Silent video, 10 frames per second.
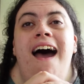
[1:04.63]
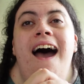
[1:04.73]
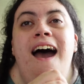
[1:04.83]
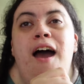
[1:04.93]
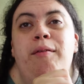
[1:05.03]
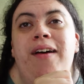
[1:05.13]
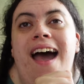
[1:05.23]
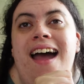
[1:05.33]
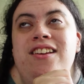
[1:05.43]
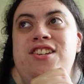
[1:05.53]

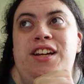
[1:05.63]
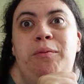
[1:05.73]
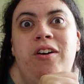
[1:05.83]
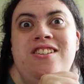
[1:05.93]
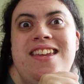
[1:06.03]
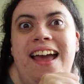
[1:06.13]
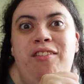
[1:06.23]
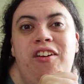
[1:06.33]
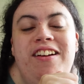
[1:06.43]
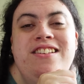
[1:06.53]
and you can watch that
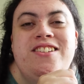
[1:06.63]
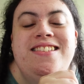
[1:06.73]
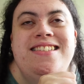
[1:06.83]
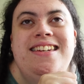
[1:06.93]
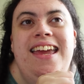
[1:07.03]
if you're interested